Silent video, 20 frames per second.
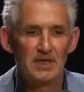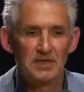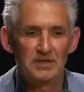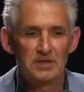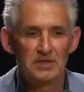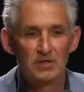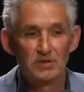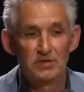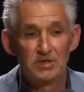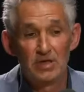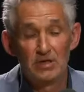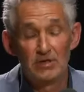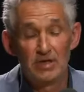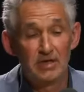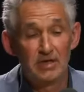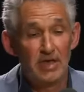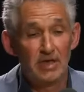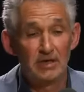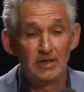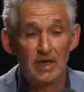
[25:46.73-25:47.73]
and they still do
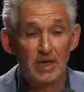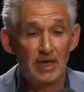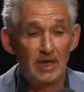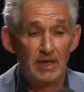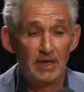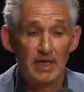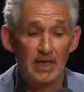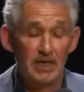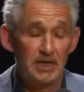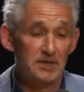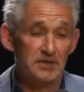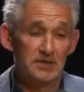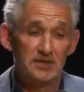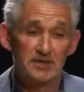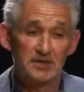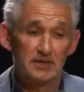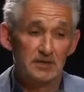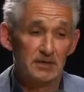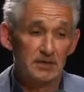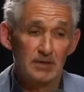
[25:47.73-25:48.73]
and and, yeah. and, and
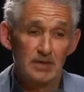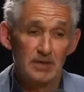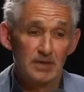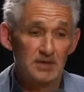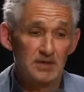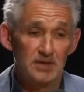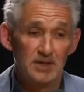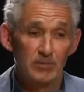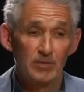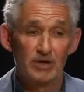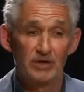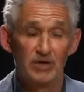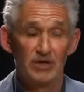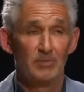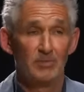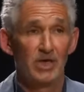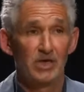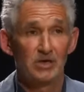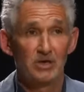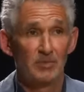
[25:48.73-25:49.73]
it's similar in
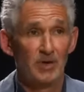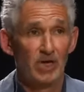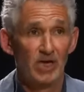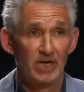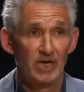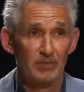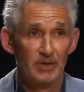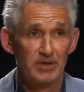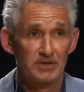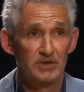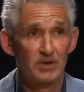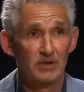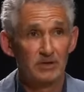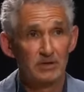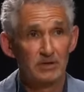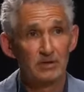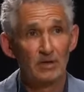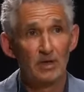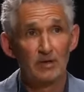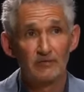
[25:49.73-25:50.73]
the microbiome it's not
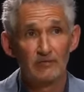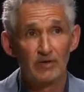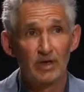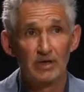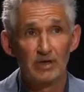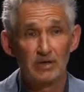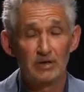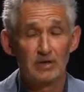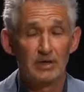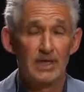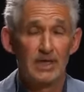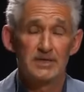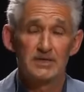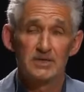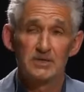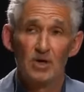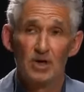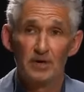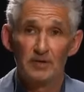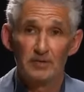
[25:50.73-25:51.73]
not right. very
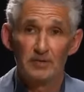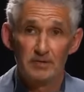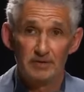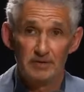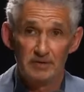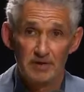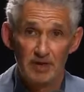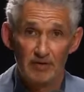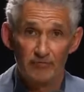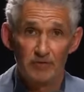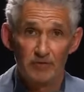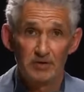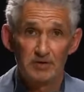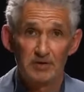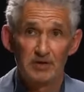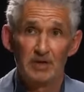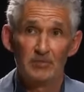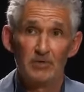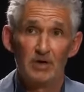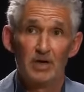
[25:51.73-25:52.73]
it's right. not
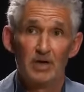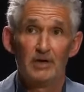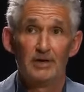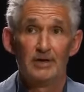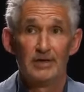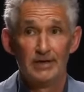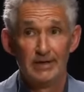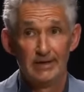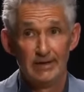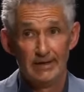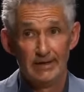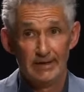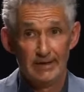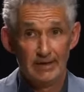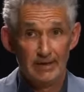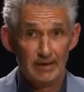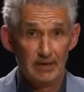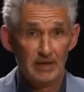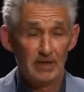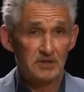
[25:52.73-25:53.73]
different and there were
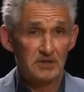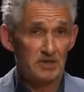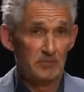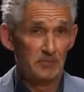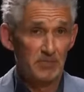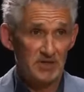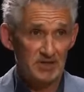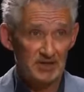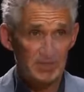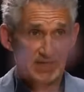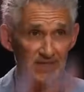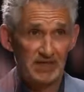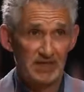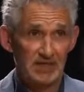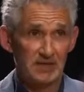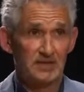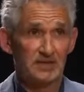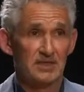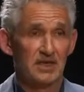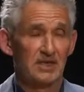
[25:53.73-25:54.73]
you know some
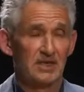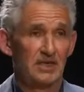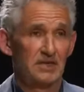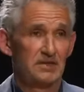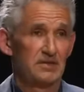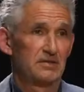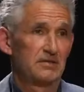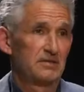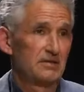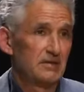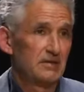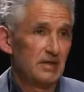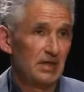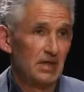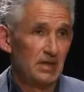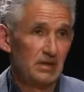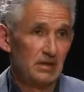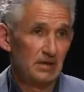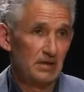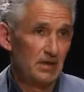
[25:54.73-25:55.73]
misleading studies
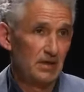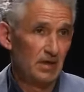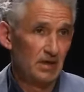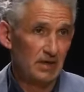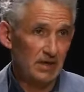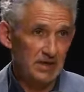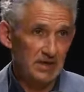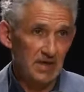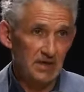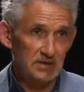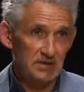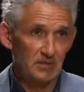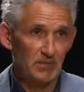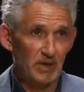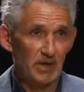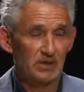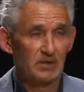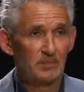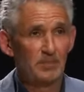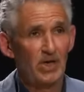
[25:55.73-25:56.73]
in the early days of
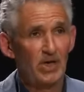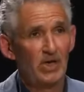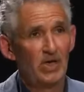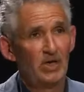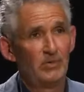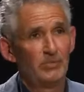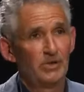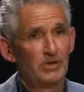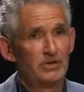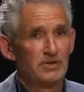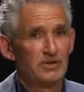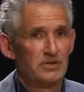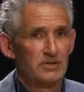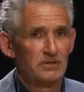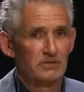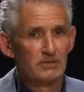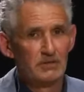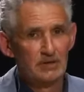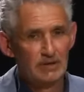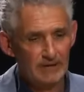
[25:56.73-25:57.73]
the microbiome that
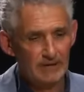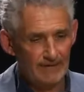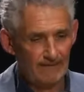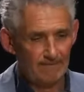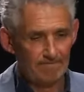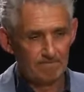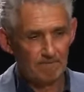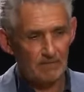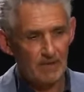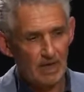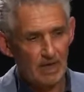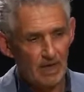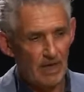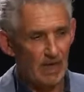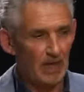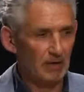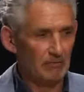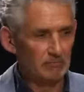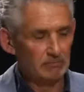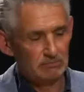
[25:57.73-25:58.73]
just
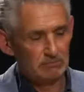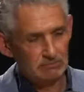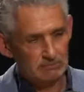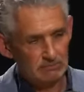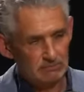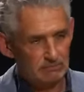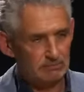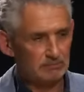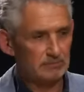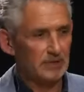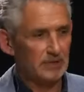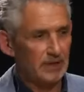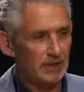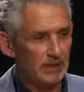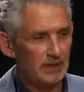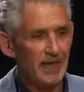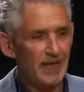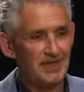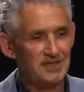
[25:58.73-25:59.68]
um, you know,